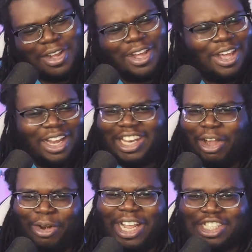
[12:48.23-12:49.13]
Leona
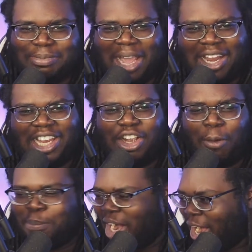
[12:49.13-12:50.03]
gets mad like, yo,
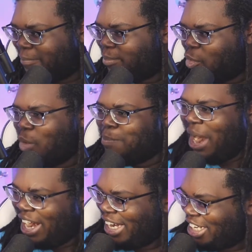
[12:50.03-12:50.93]
Popp, we buying
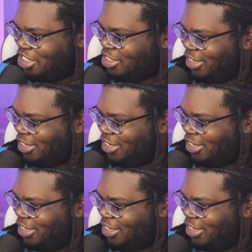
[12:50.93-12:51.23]
that shit.